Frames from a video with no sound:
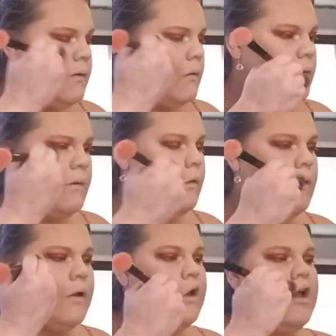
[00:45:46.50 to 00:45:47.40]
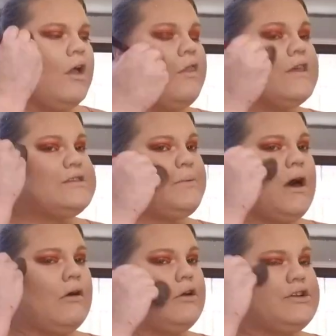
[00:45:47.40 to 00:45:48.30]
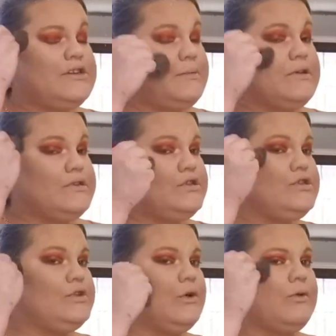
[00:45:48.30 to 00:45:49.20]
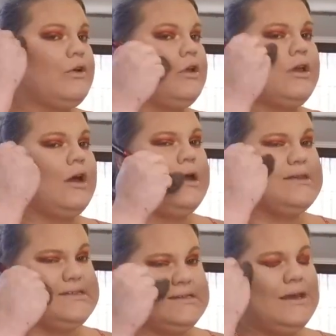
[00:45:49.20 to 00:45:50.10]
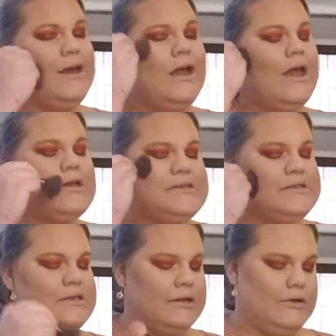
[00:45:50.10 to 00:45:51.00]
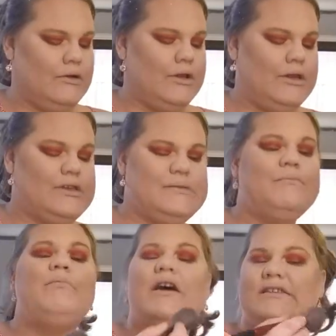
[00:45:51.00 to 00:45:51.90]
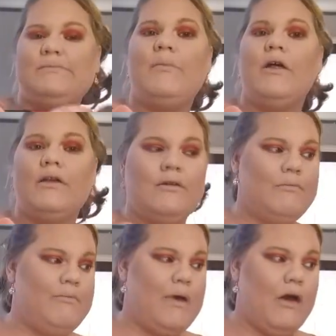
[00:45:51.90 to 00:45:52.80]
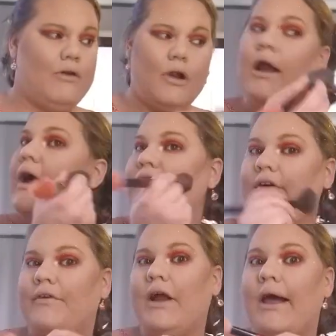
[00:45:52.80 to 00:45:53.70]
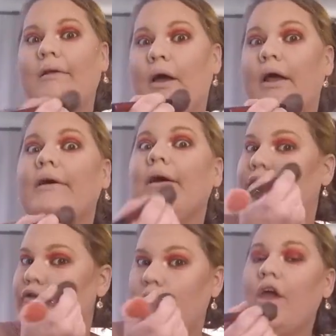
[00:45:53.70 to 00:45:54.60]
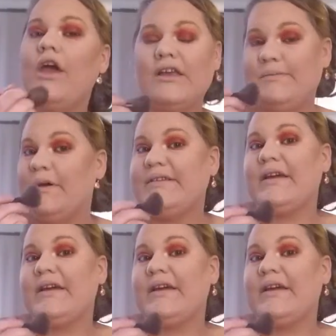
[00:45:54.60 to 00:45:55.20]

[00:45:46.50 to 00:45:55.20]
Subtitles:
This powder smells so good, guys. It's literally the best smelling powder I've ever had in my life. It smells like coconut.